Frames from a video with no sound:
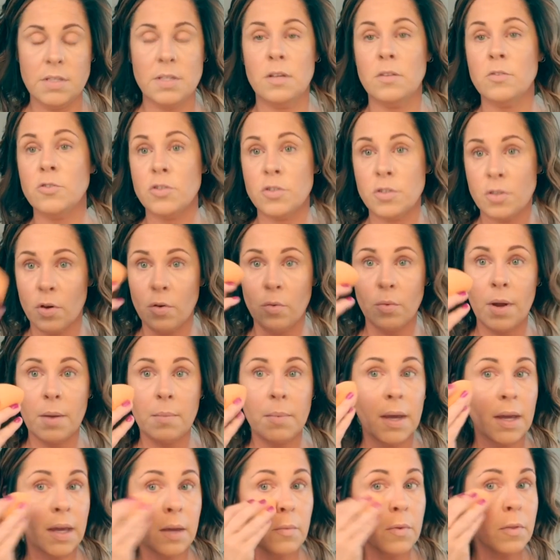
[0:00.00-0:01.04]
I'll just go right
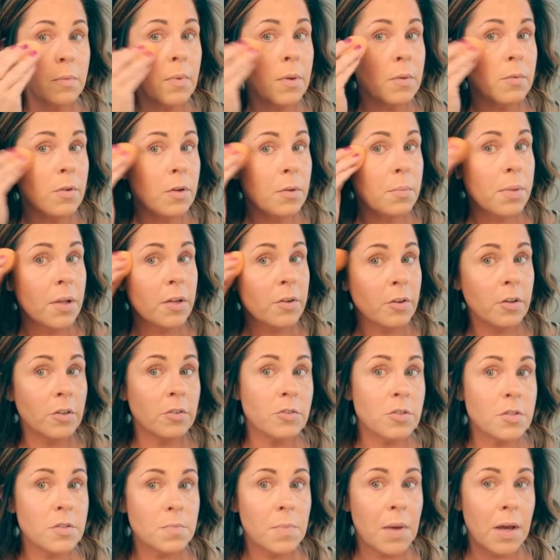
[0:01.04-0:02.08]
back in with my Beauty Blender and
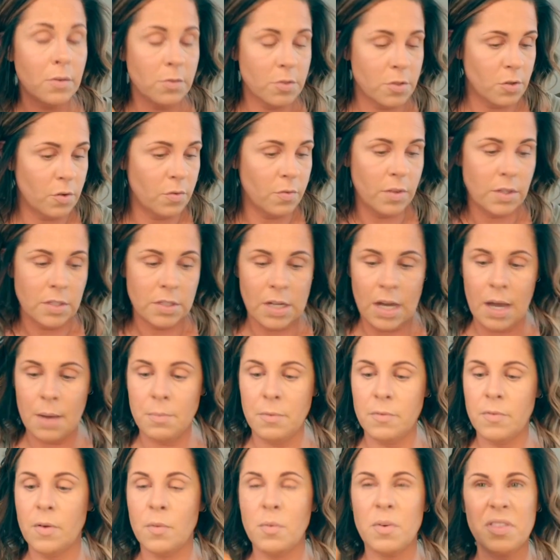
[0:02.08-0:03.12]
just pounce over the top
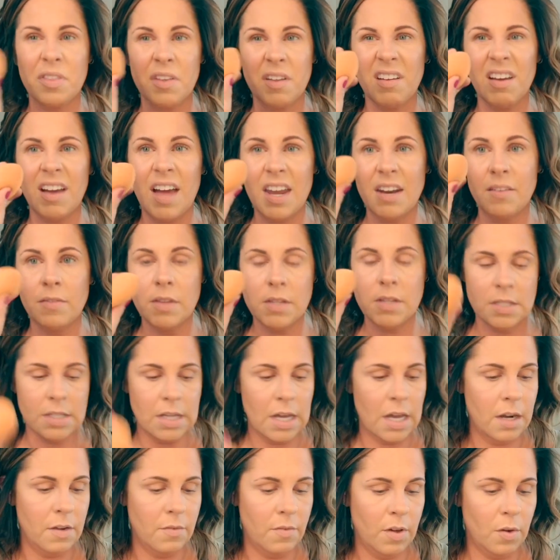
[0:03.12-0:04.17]
of it with kind of the
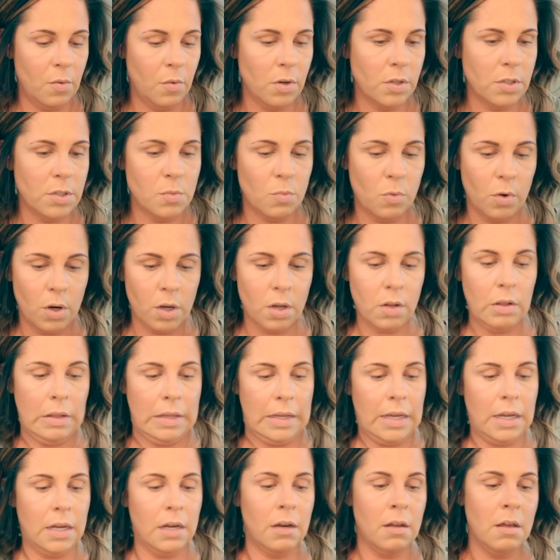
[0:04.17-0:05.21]
side of it where it's more
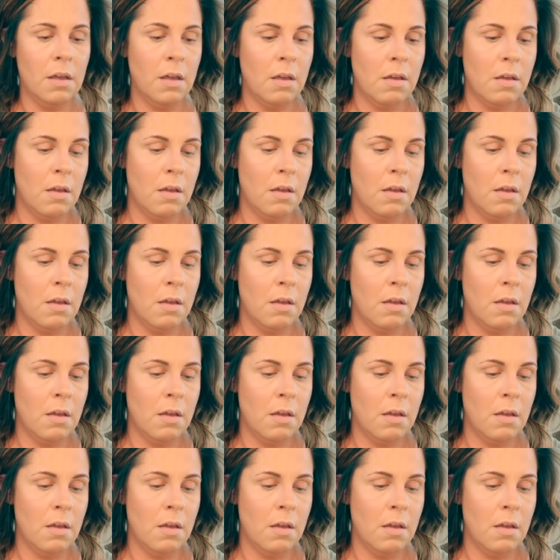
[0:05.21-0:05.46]
clean.